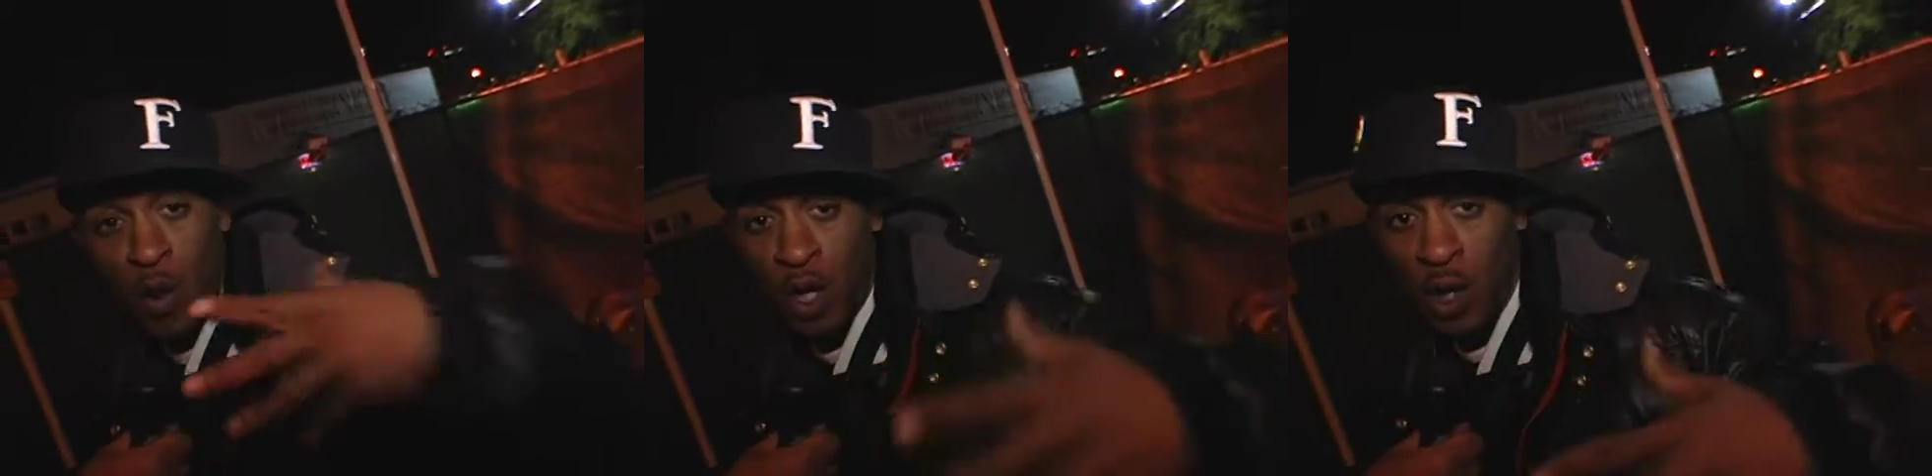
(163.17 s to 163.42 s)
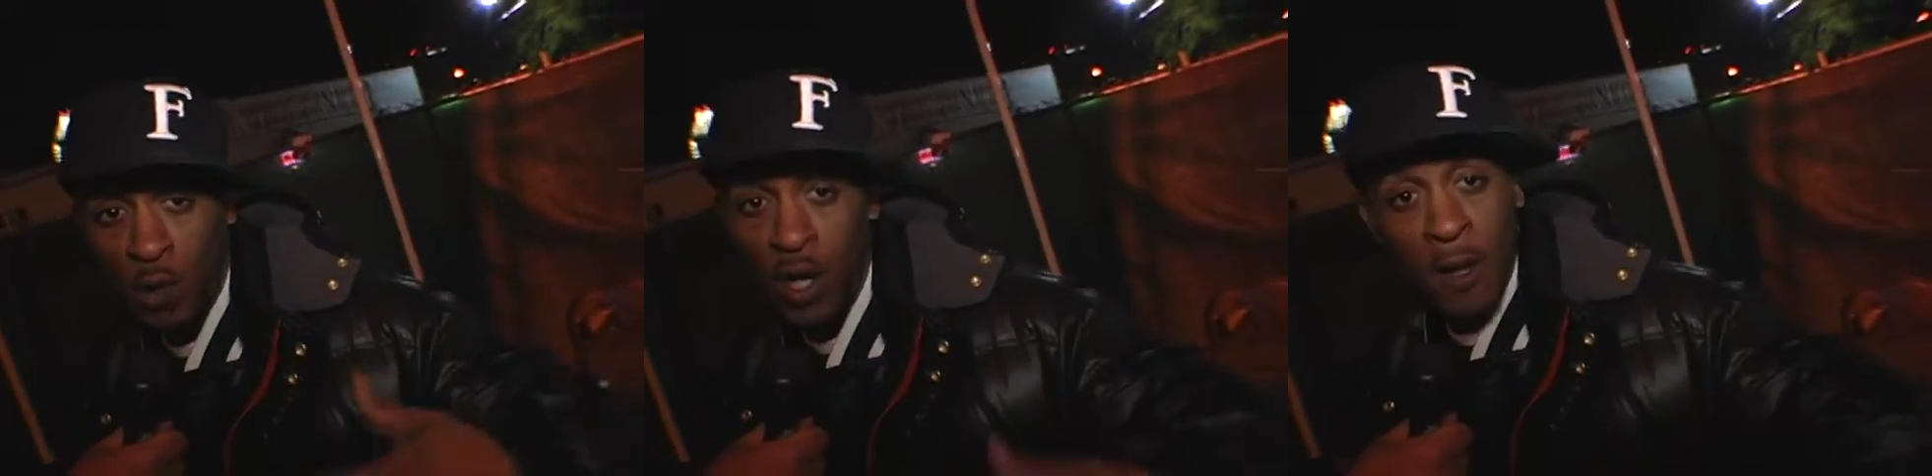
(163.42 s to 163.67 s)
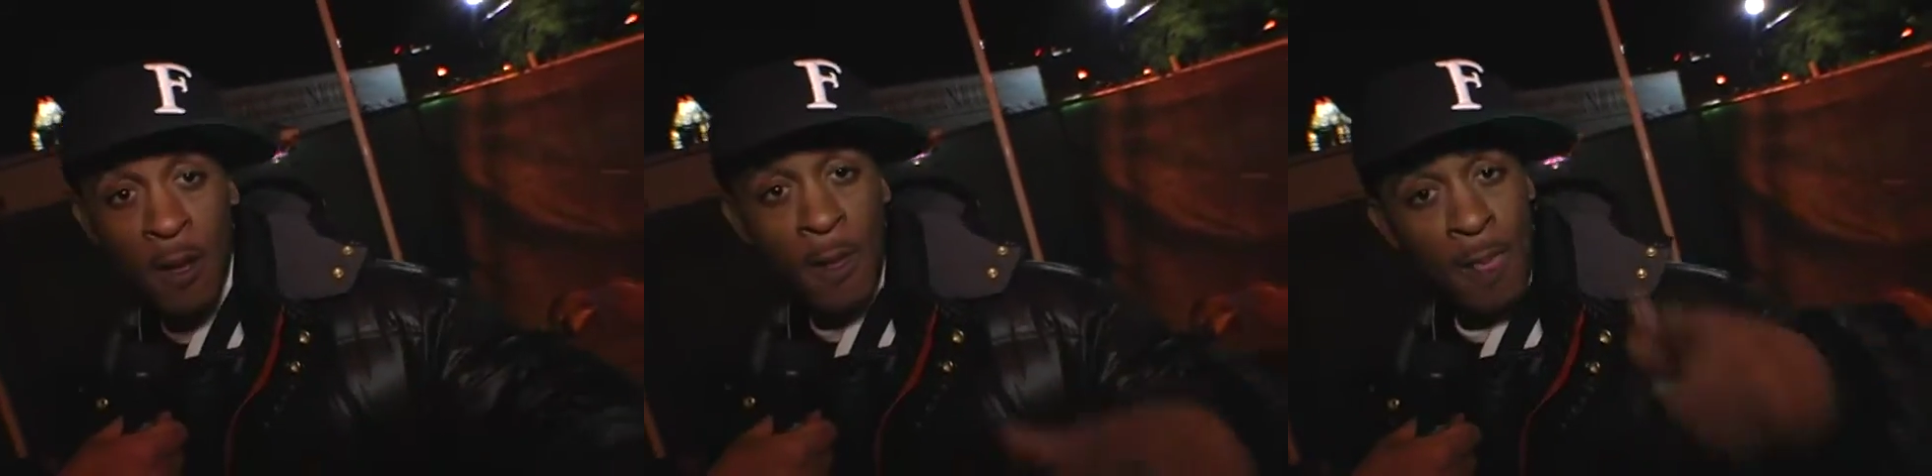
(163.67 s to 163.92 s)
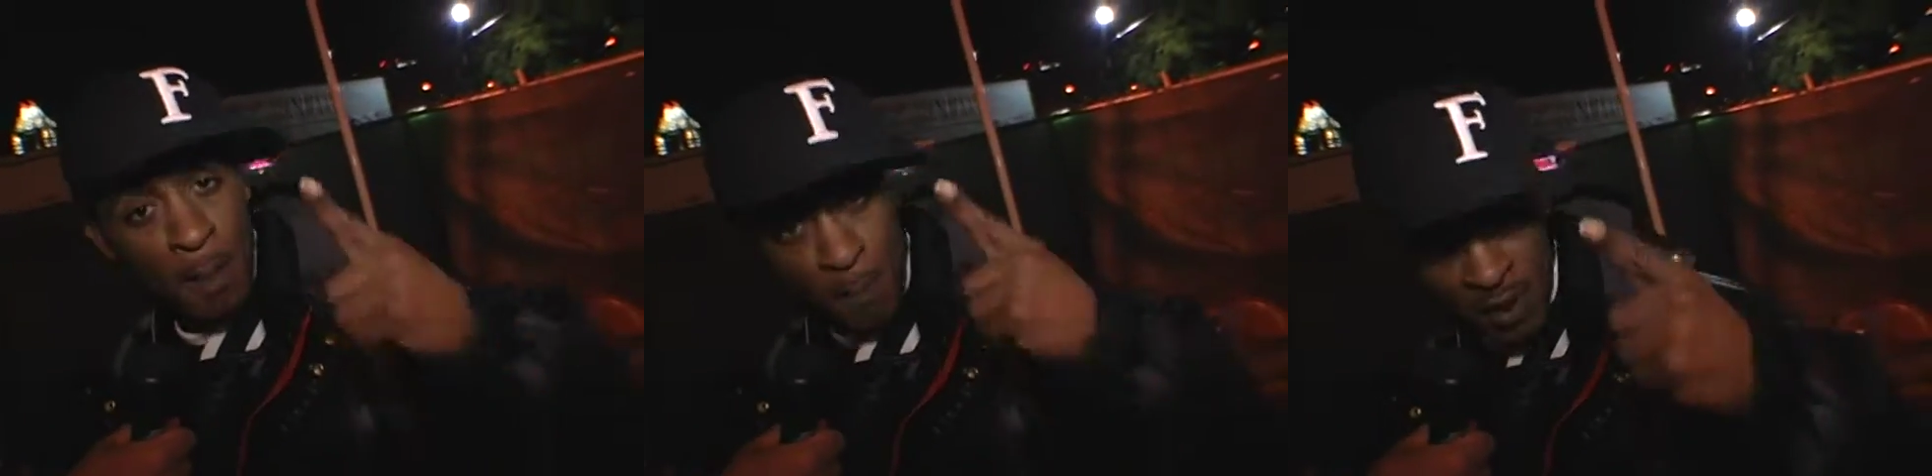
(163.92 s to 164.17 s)
working with,
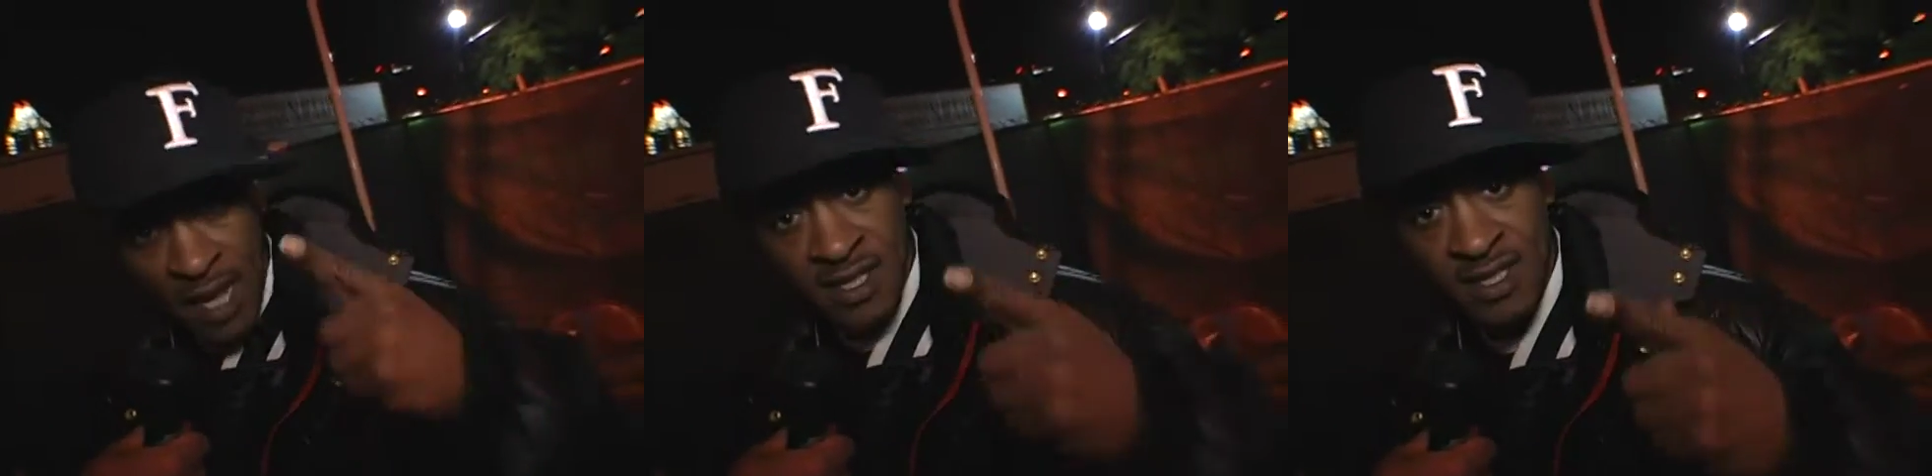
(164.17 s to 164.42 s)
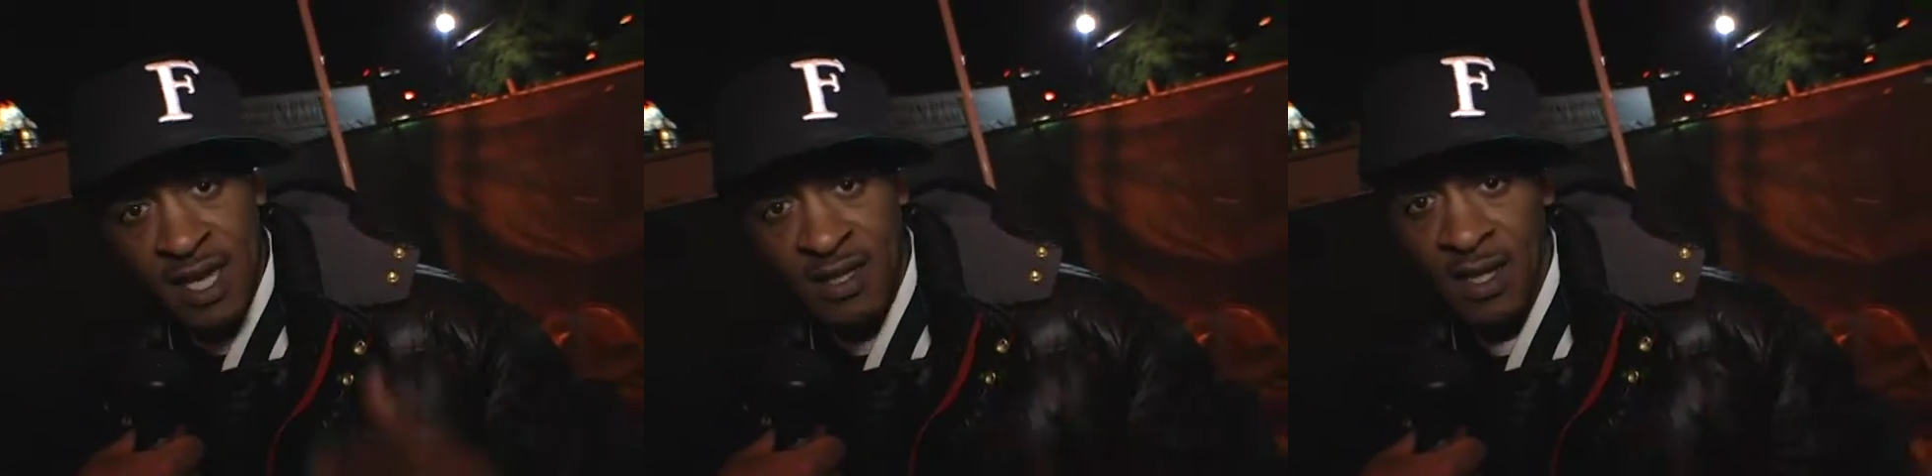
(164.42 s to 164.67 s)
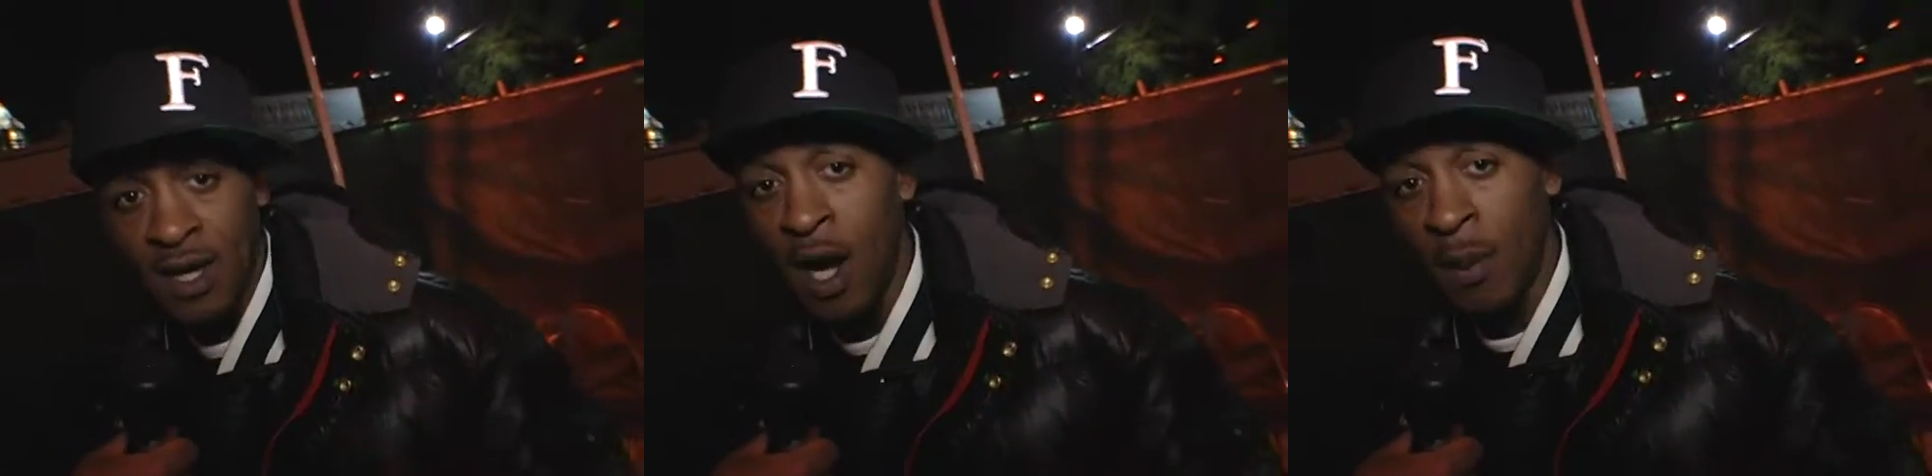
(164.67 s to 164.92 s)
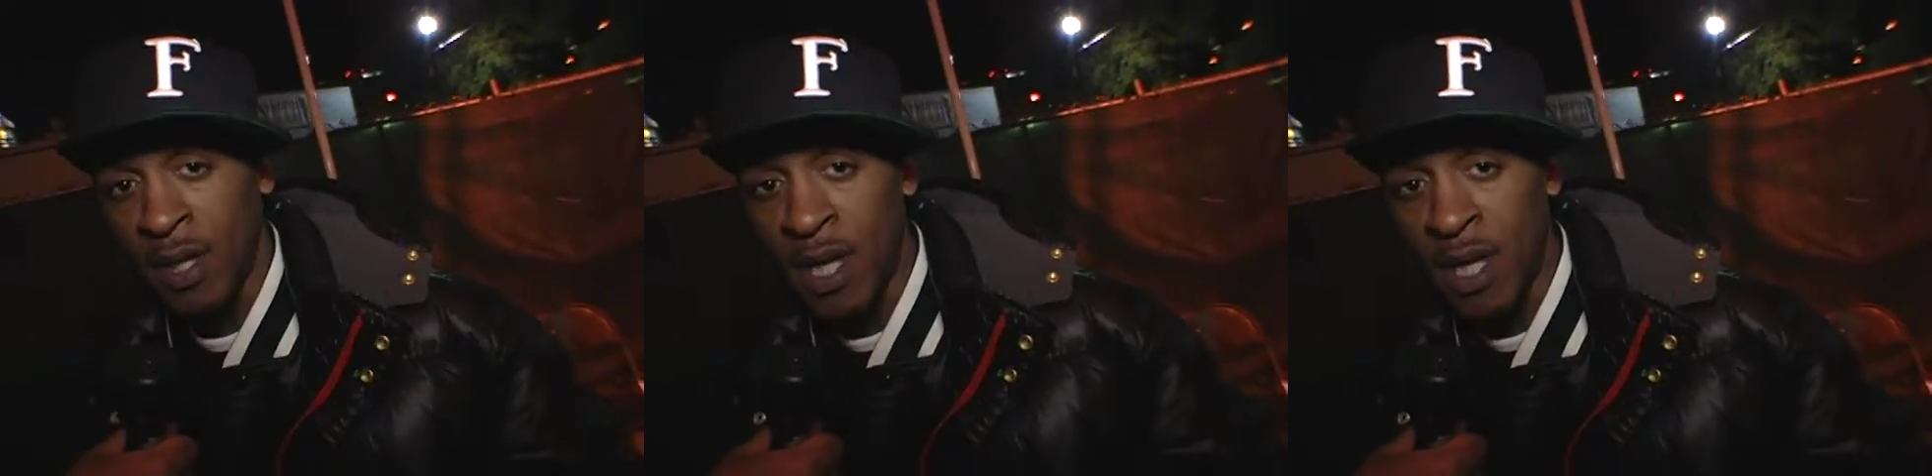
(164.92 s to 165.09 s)
but that's yet to come.